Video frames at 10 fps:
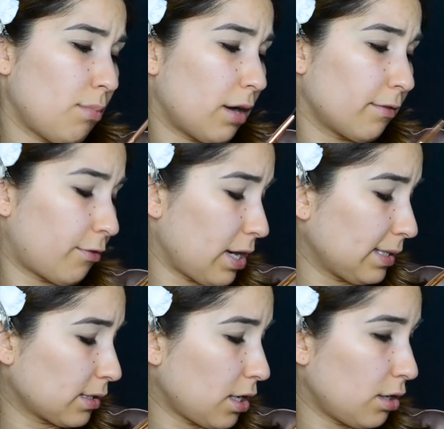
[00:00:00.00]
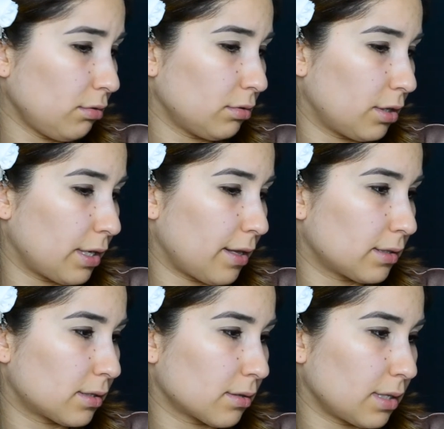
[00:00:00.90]
Oh
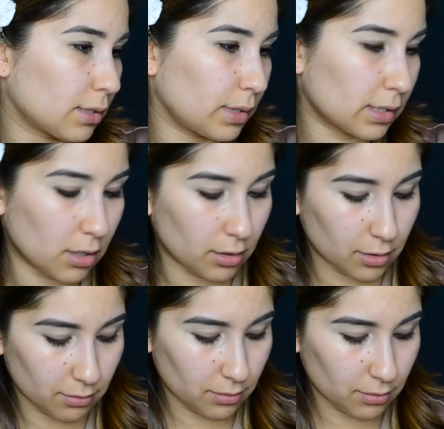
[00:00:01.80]
yes, that's what it's called.